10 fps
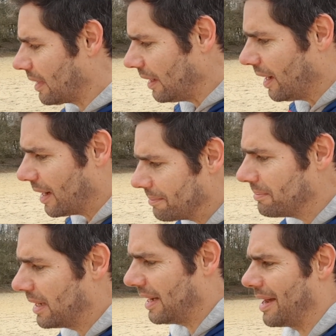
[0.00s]
And
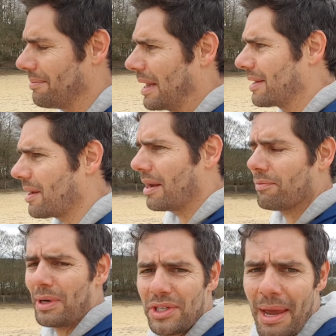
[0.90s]
kind of
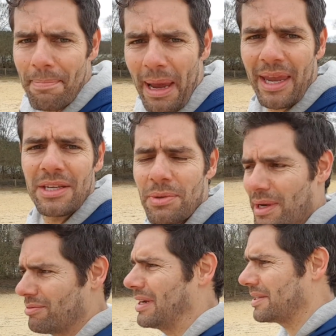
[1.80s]
once you get back into it,
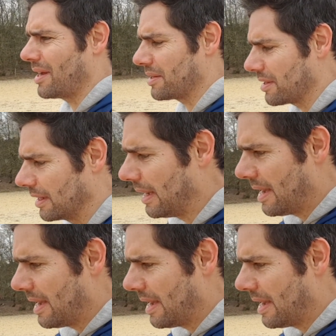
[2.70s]
you really start to